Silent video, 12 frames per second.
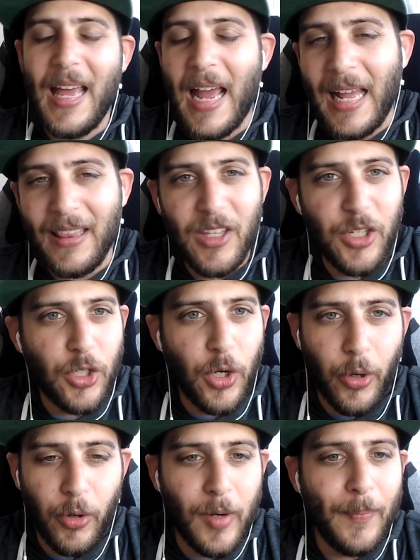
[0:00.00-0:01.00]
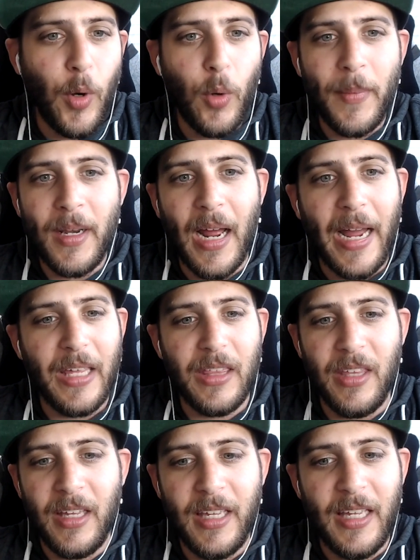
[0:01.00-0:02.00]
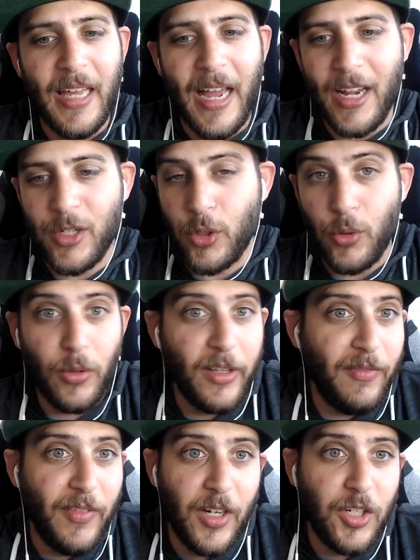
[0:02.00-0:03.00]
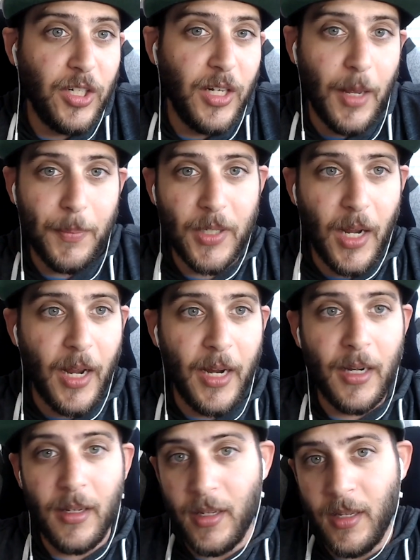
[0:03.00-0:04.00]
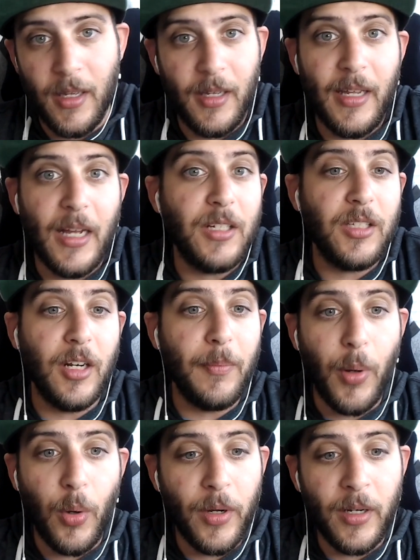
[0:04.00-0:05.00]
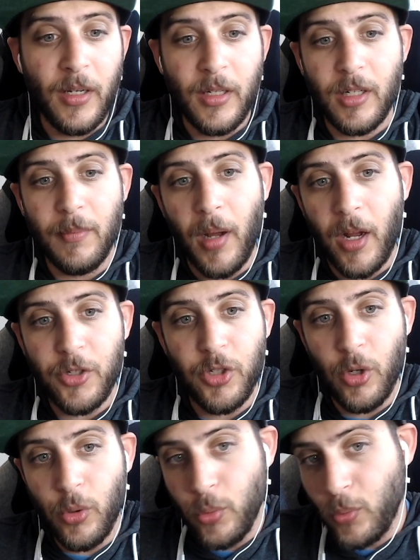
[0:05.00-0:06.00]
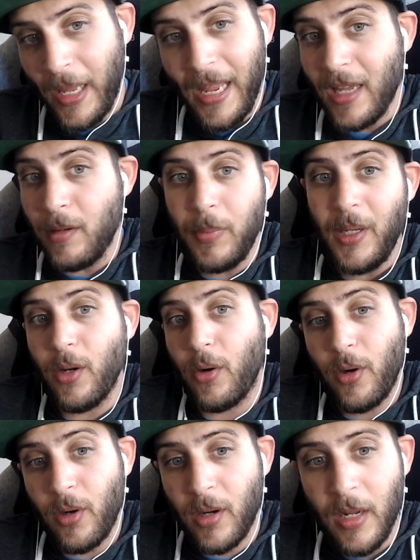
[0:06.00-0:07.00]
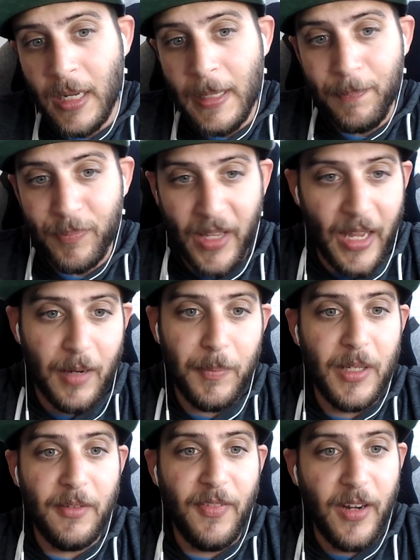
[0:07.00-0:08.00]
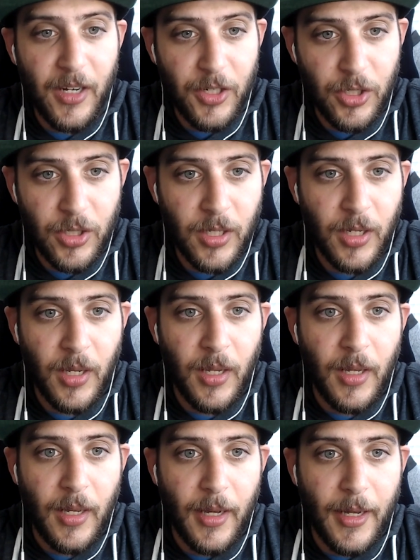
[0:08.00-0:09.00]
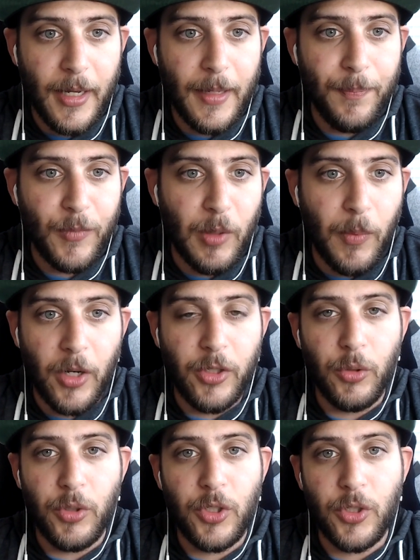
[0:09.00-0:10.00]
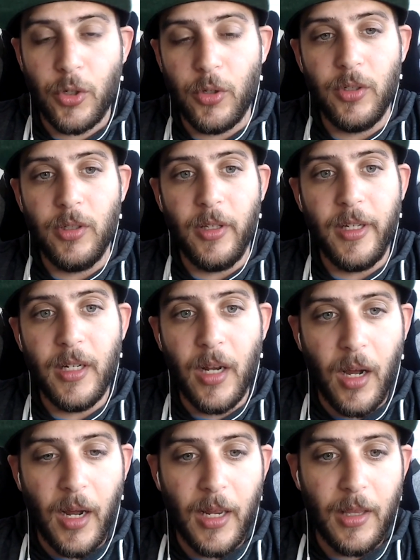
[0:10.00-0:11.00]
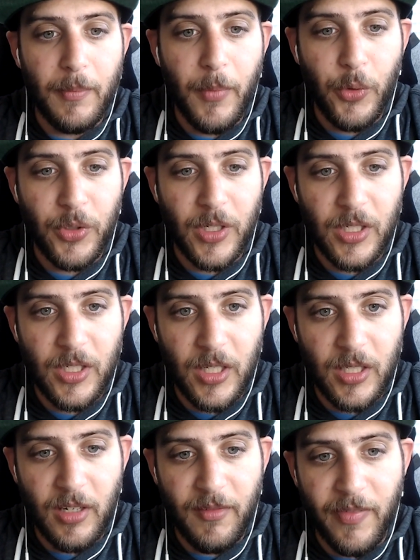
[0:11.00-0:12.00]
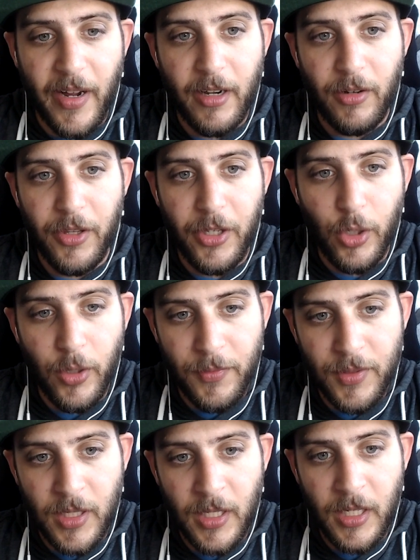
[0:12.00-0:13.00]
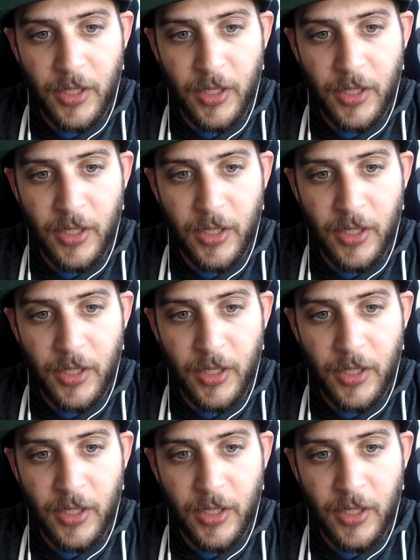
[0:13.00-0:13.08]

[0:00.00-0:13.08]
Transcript: At this current moment, I think he has early finishing upside against an opponent in Camacho who can be hurt, can be finished. Camacho's certainly not the most consistent fighter in the UFC.